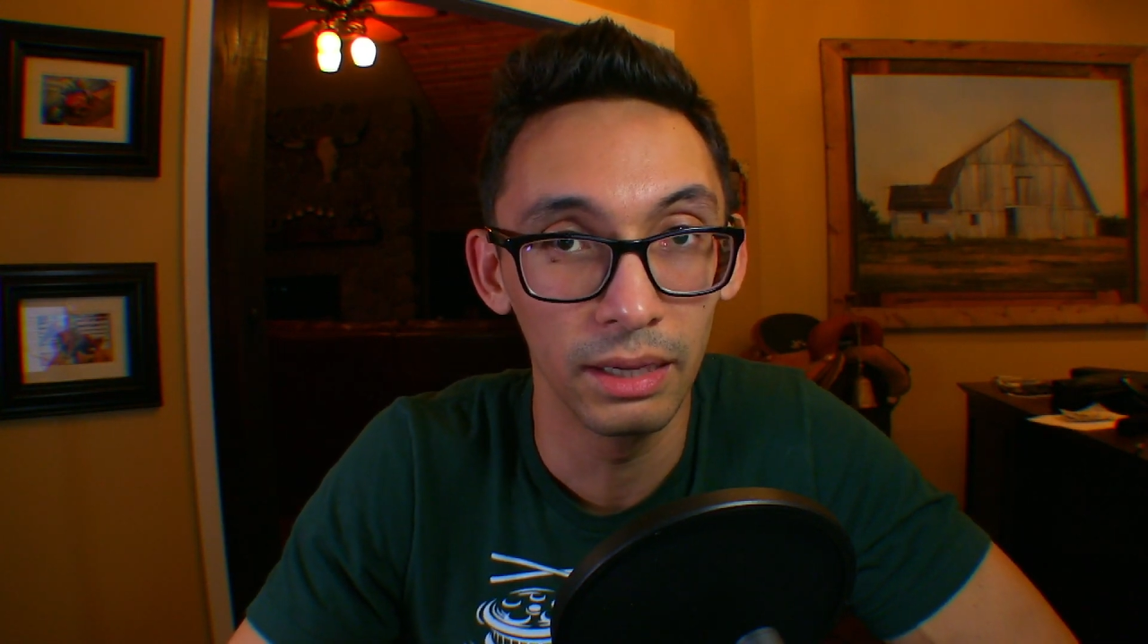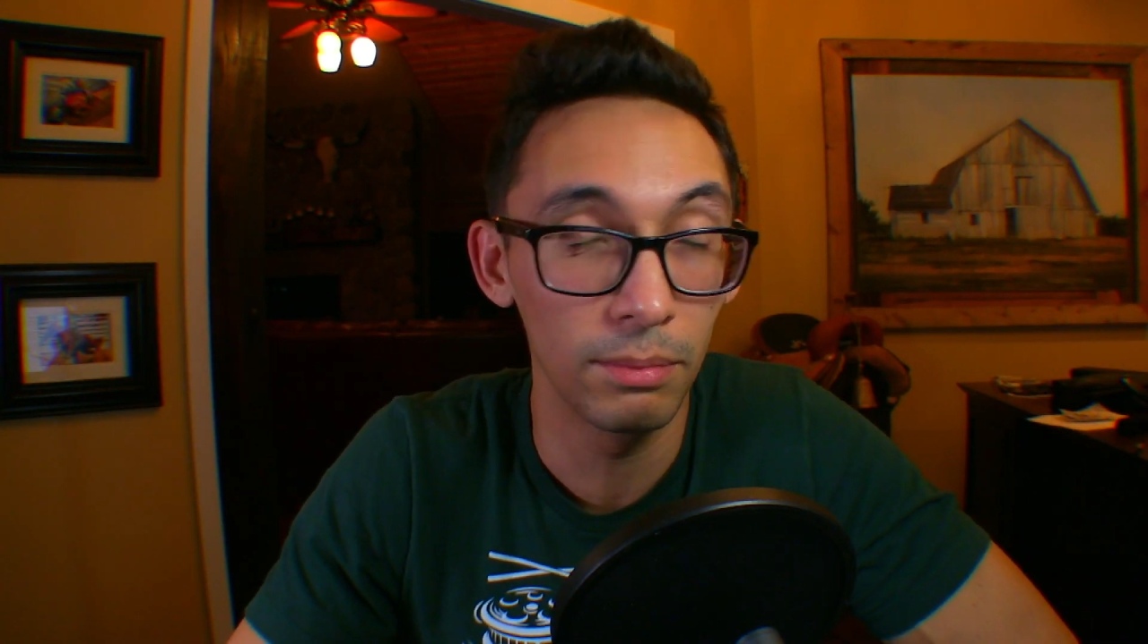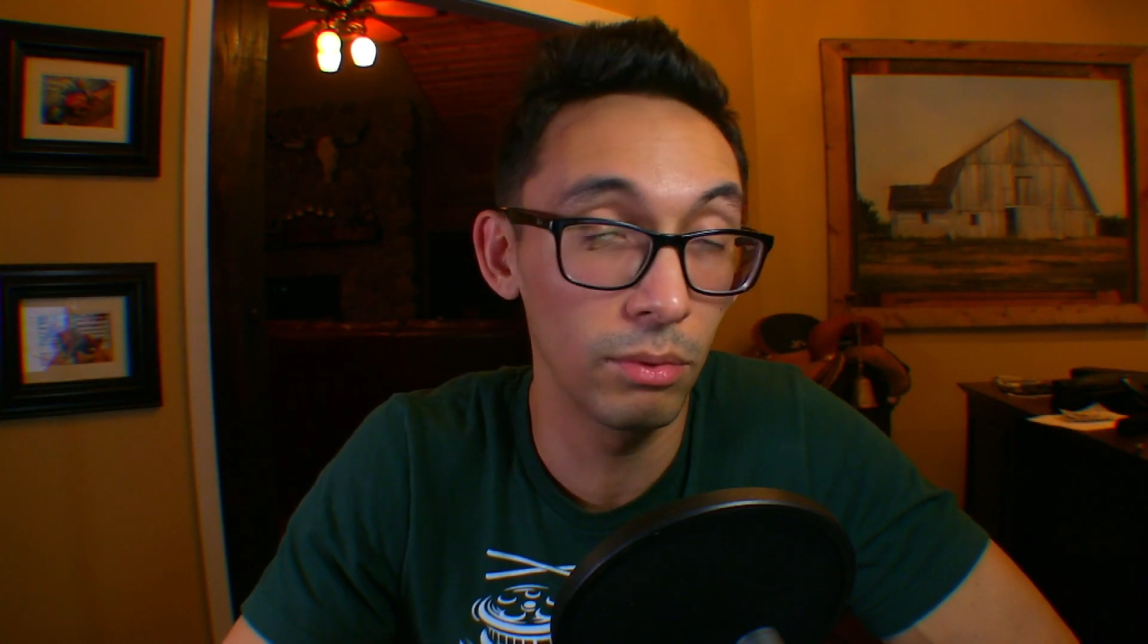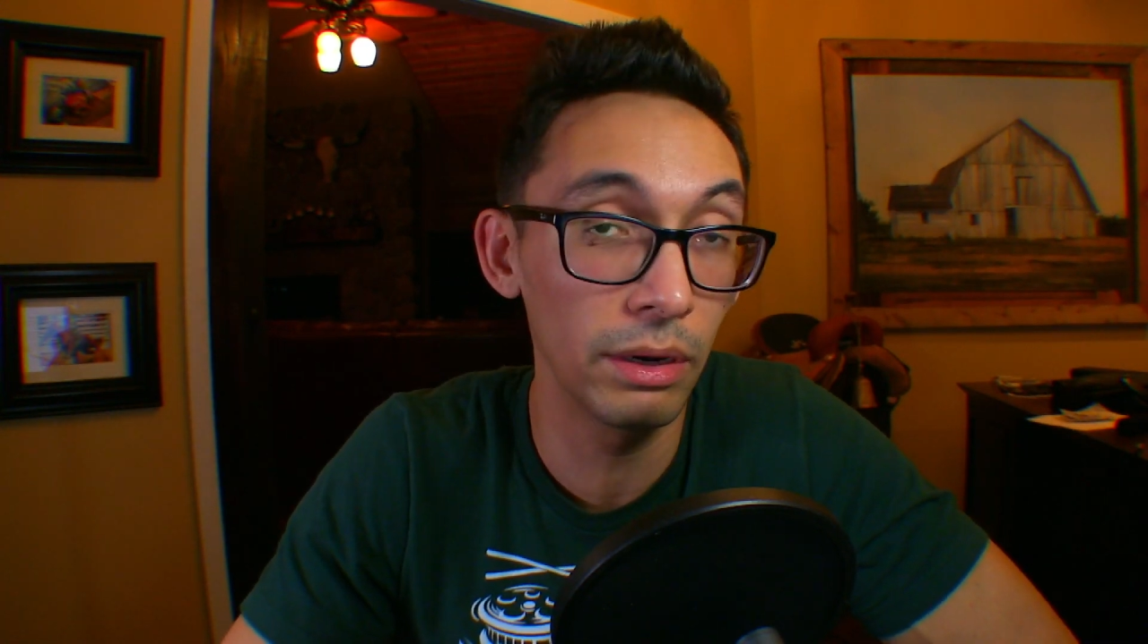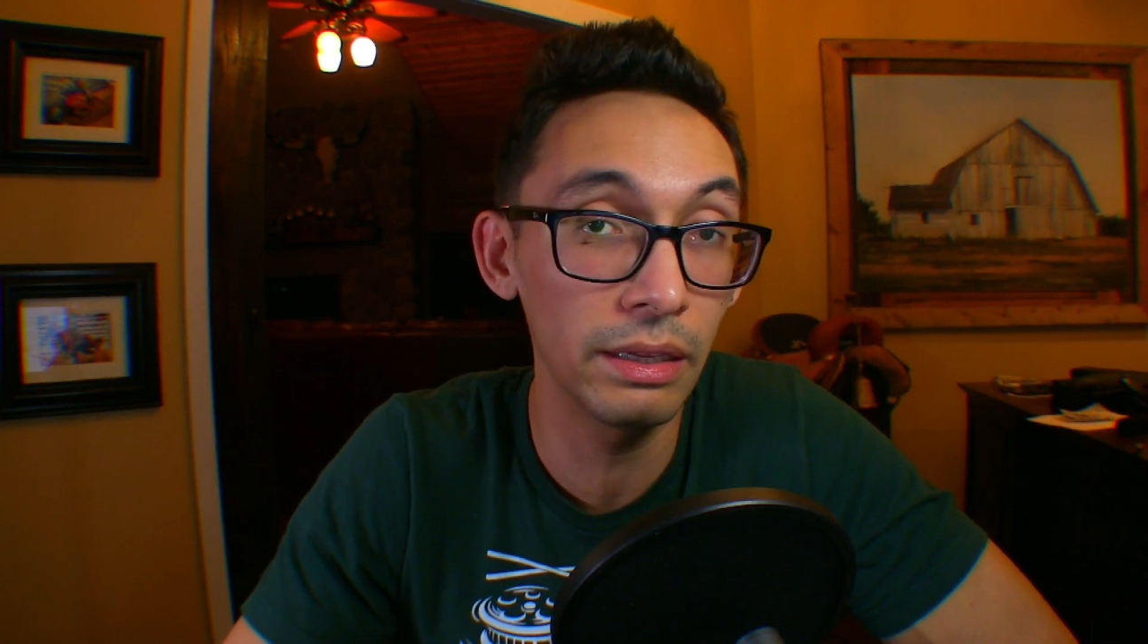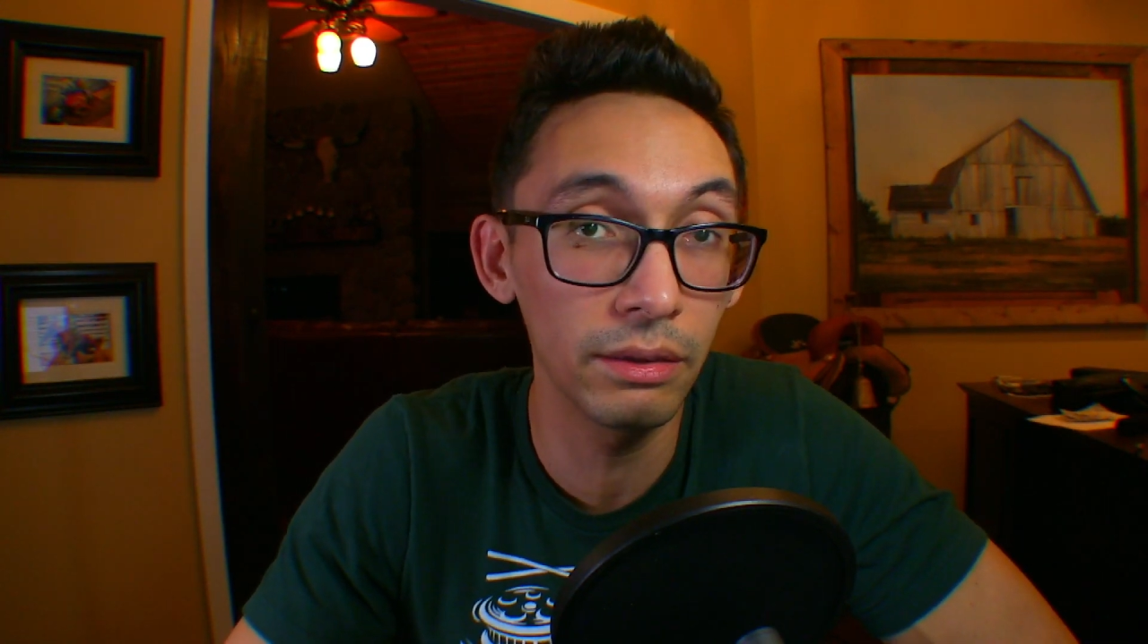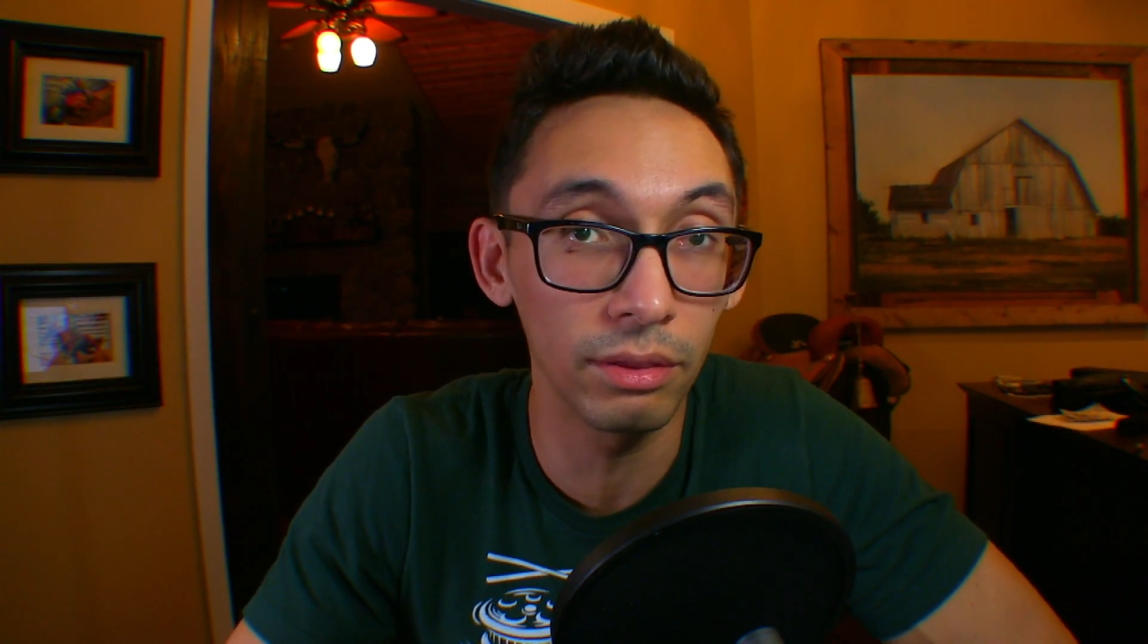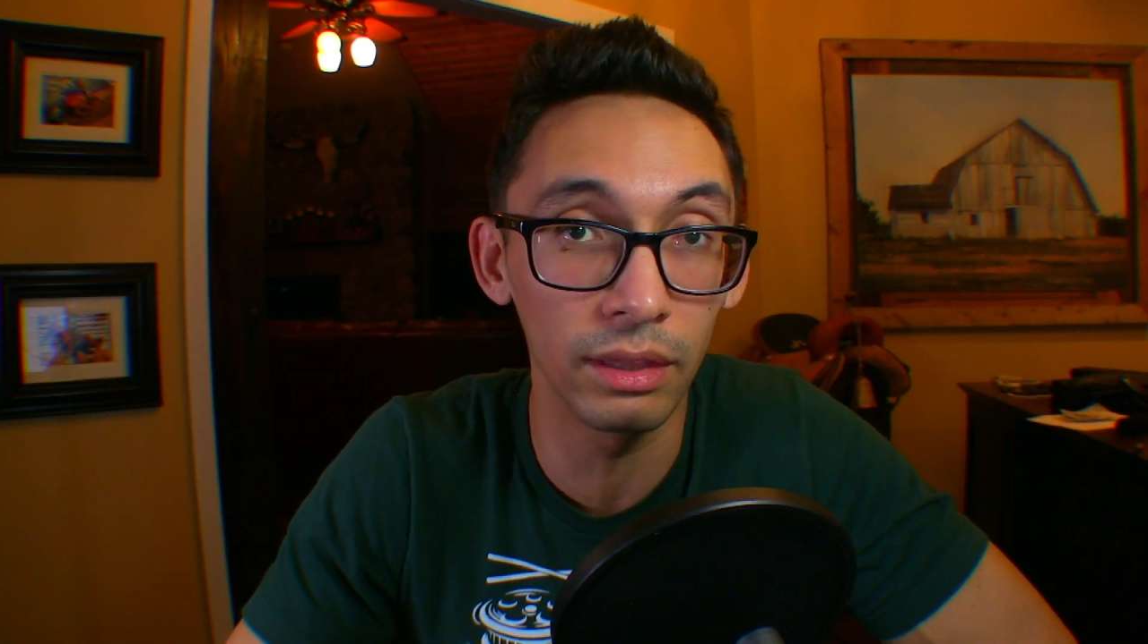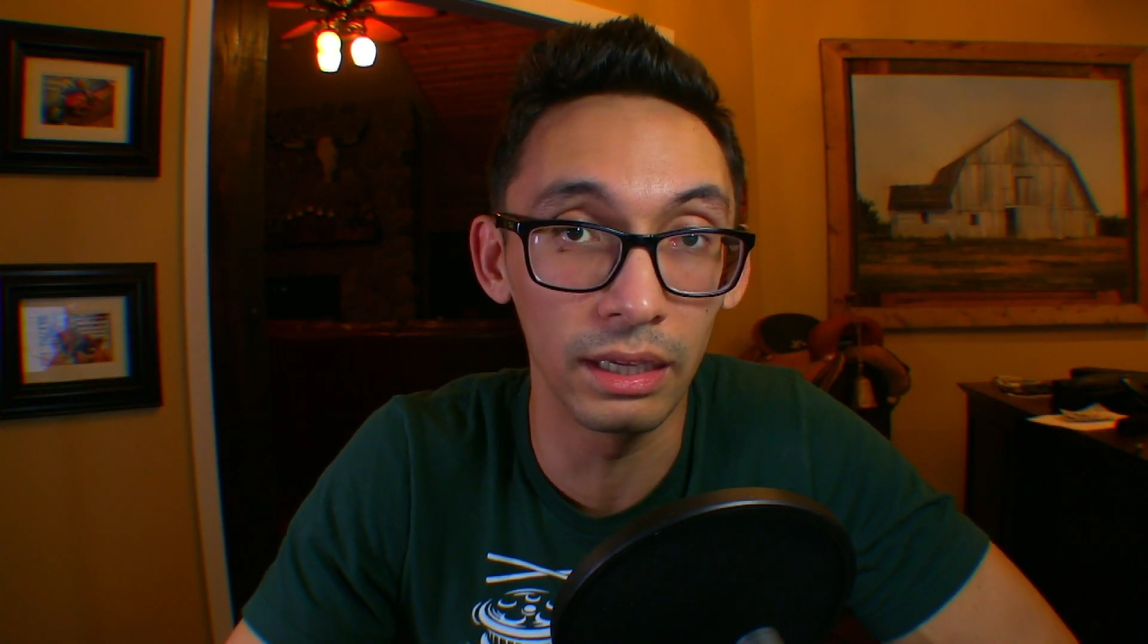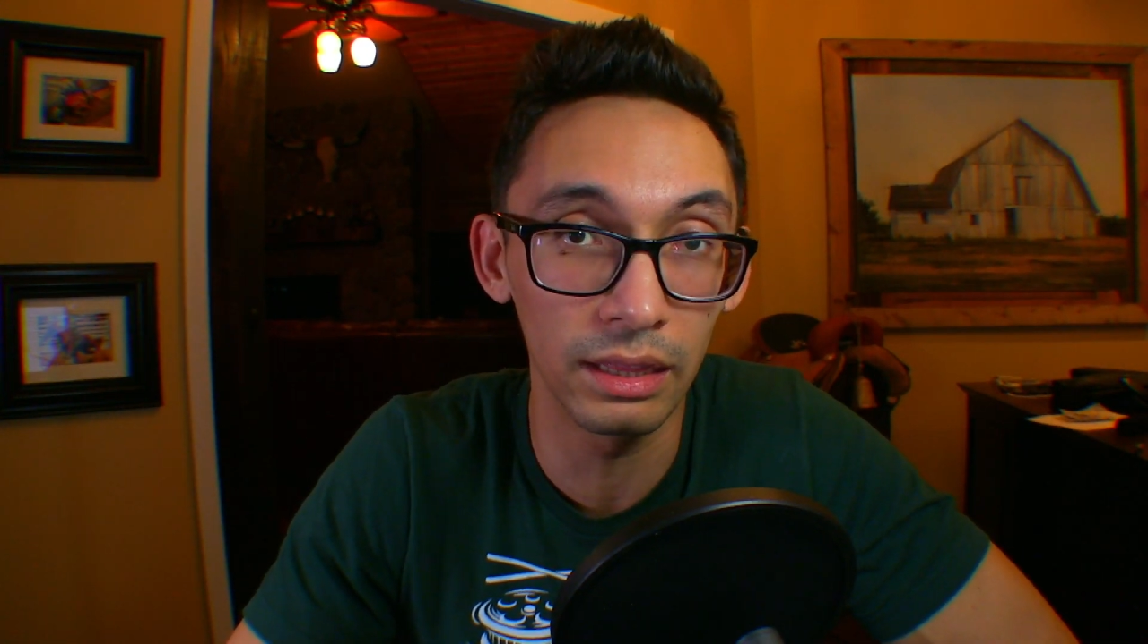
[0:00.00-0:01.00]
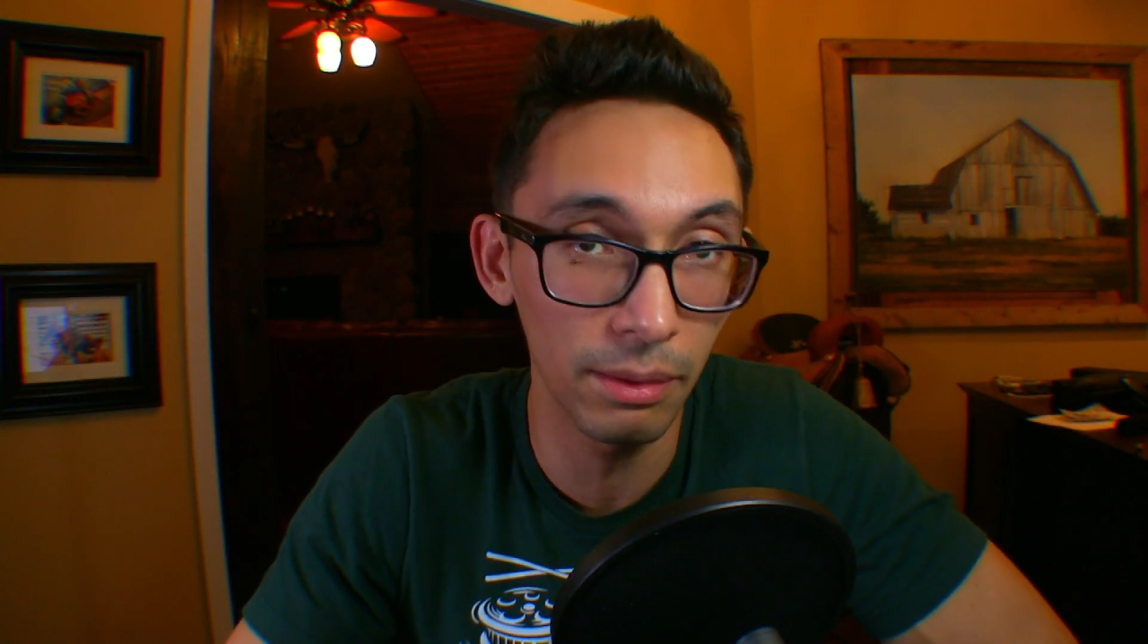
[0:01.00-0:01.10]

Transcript: But what do you think?